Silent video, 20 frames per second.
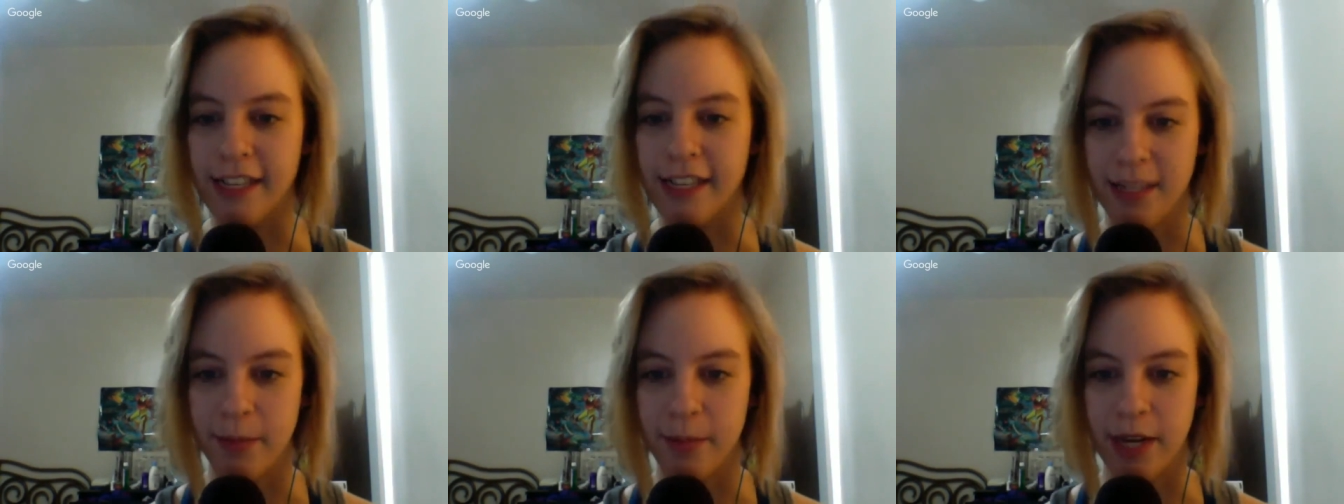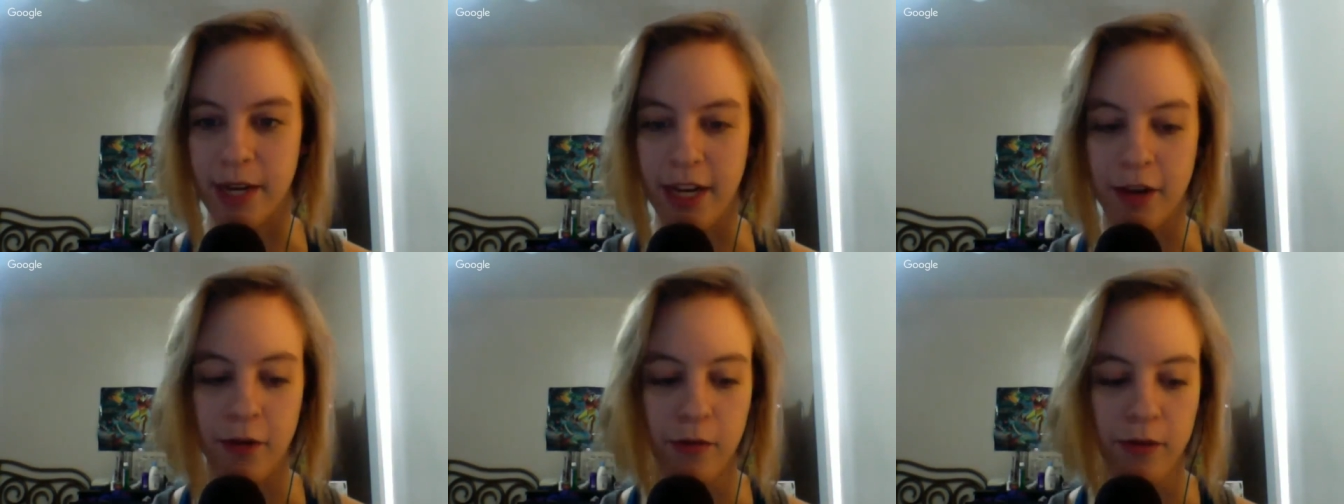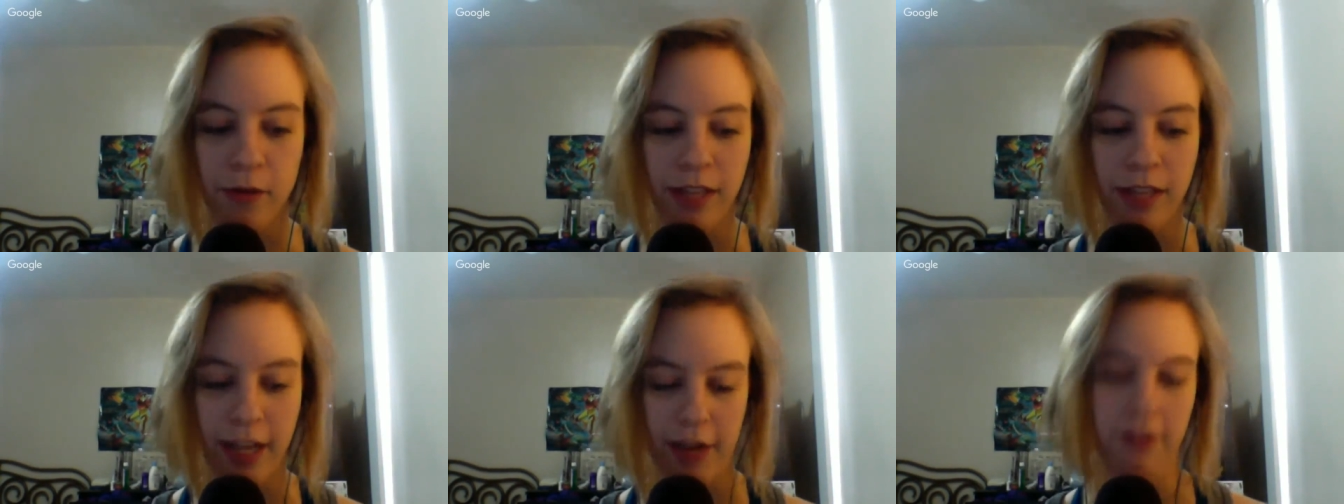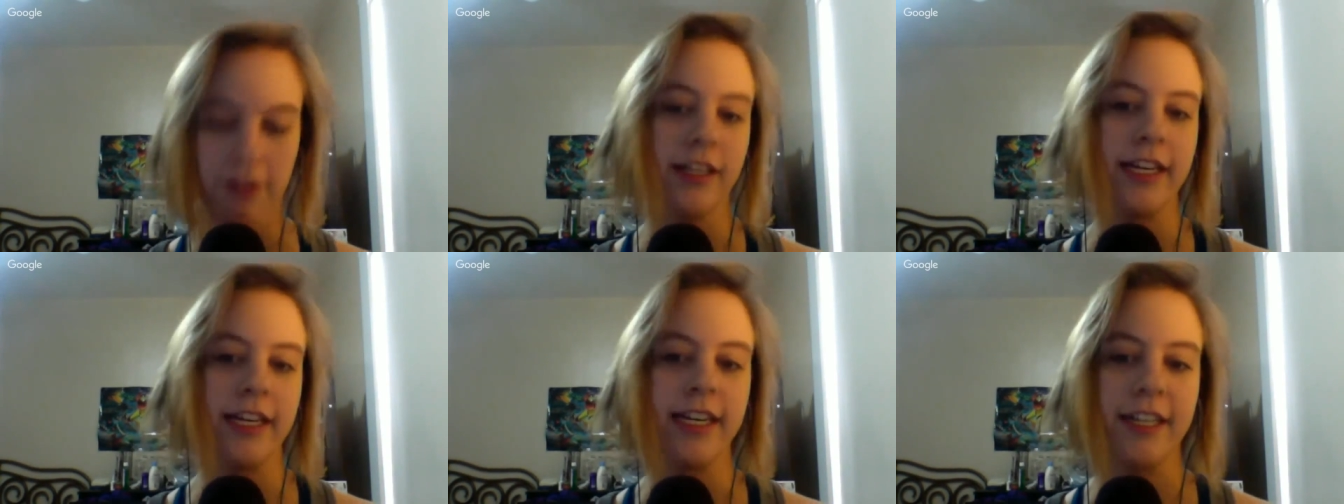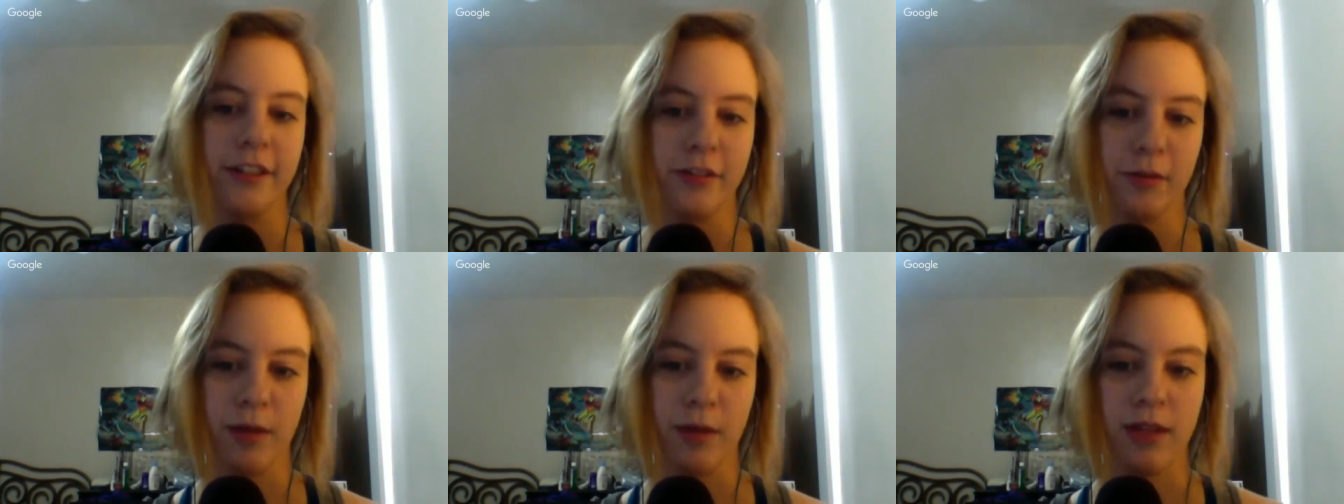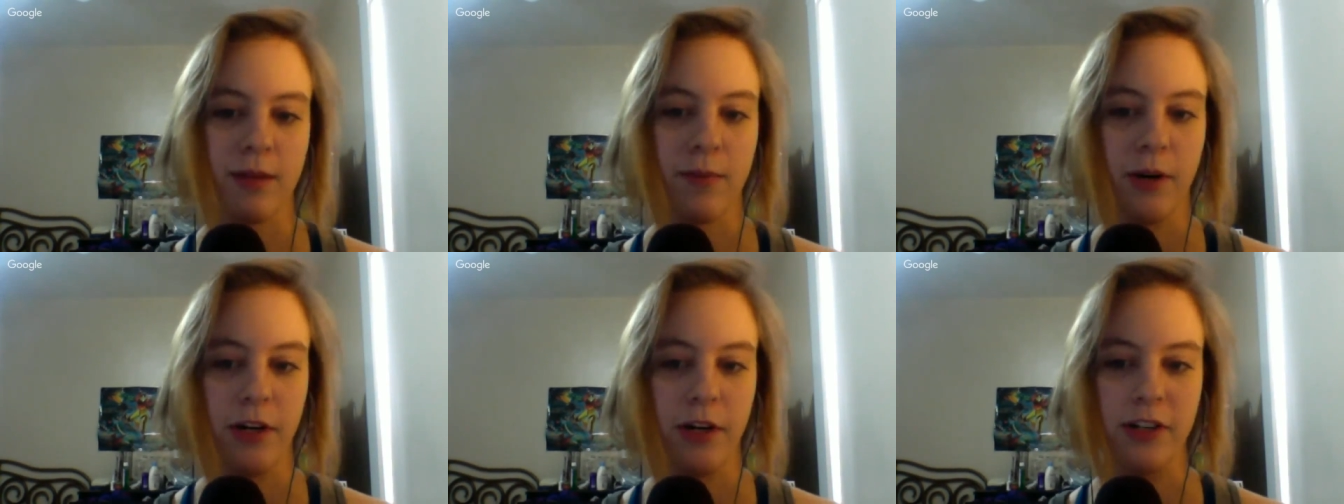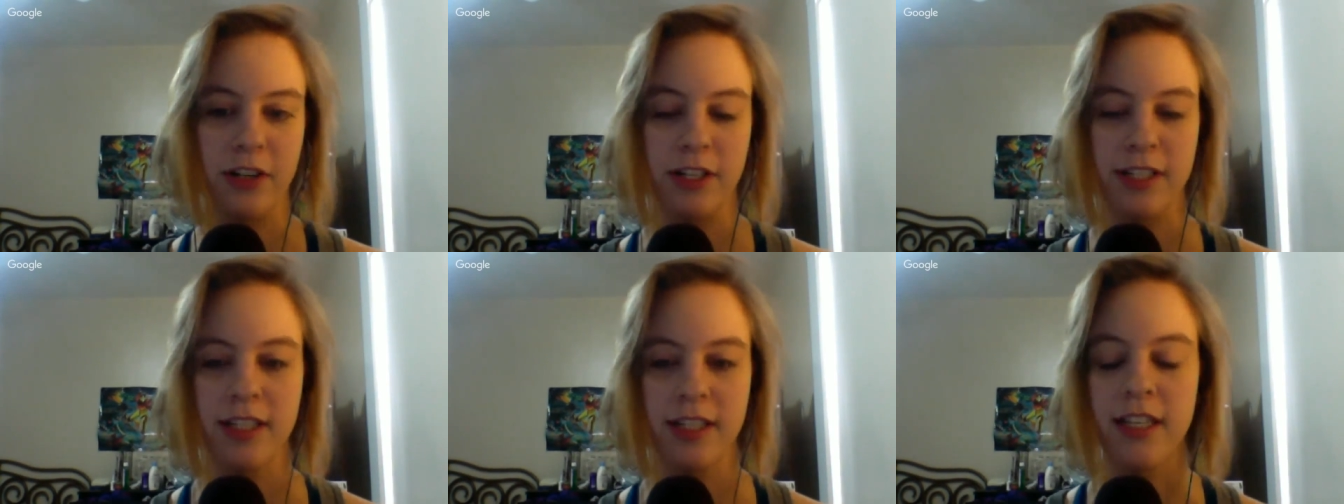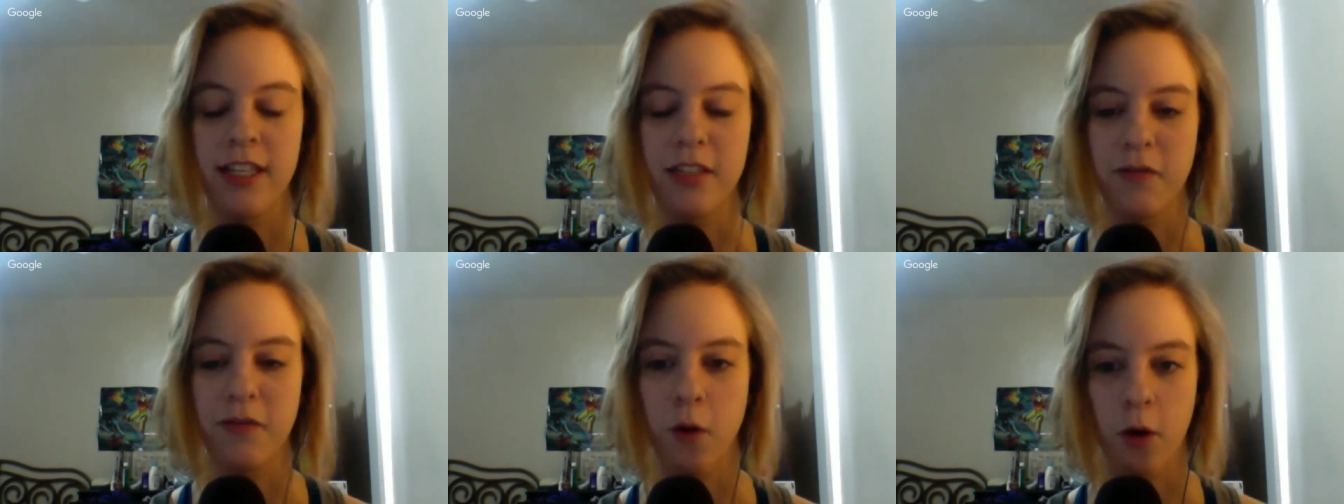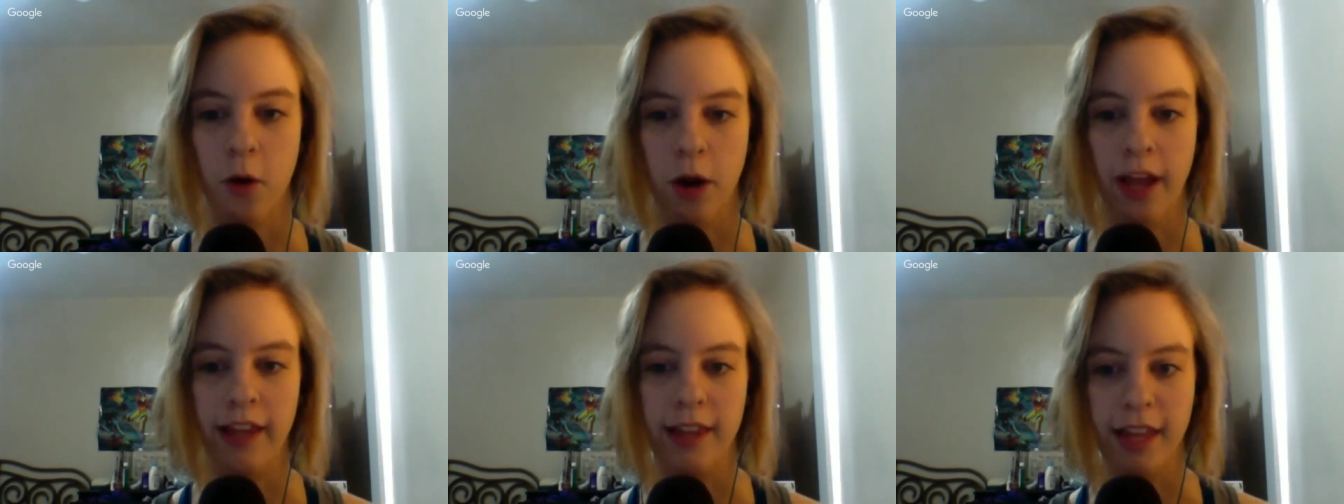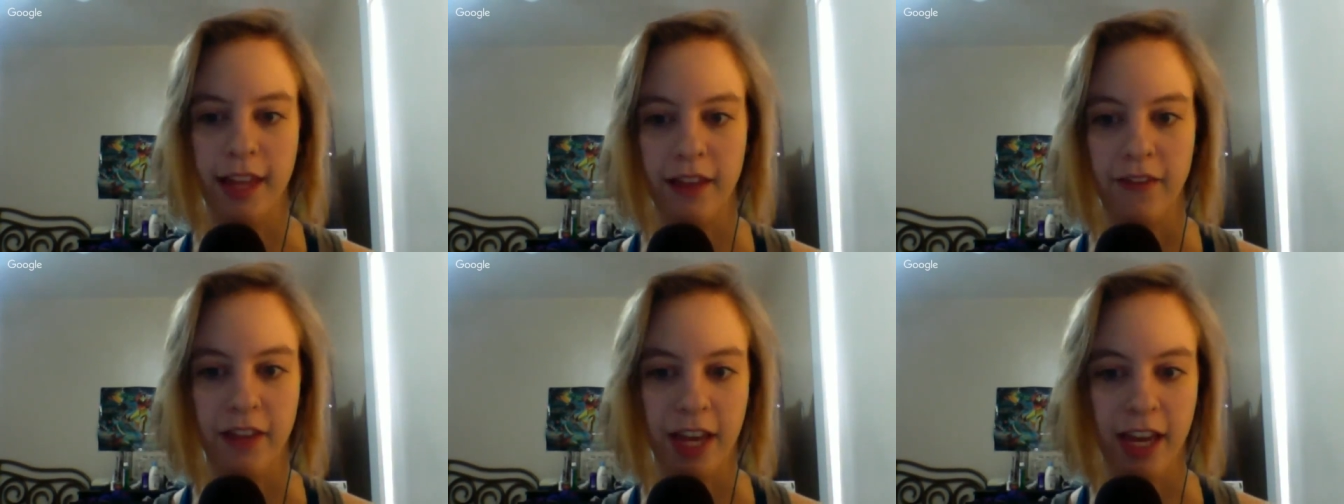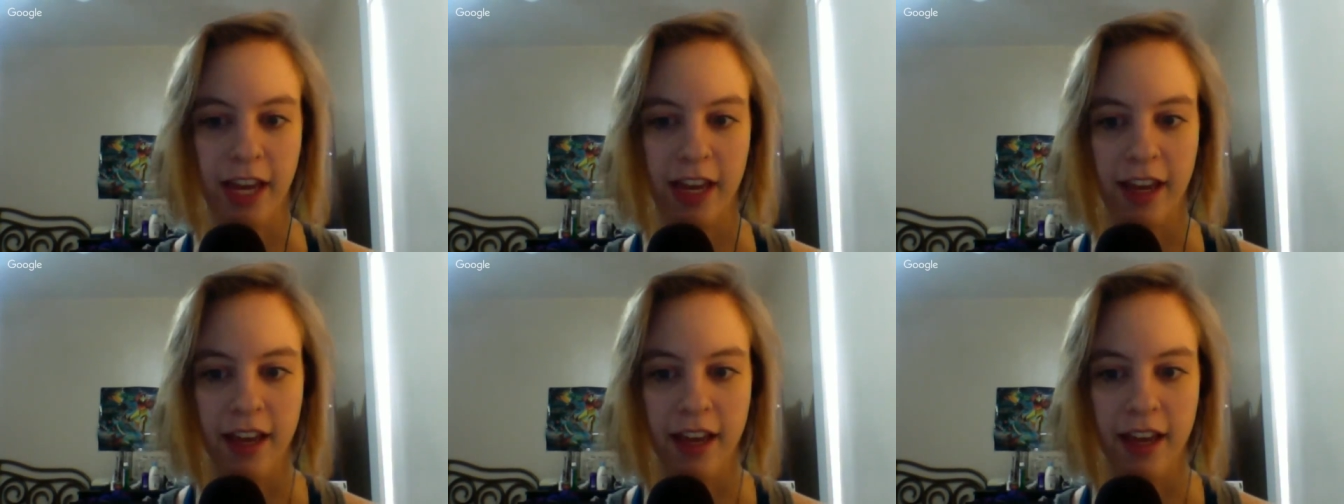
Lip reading: somebody who literally deals with emergencies for a living.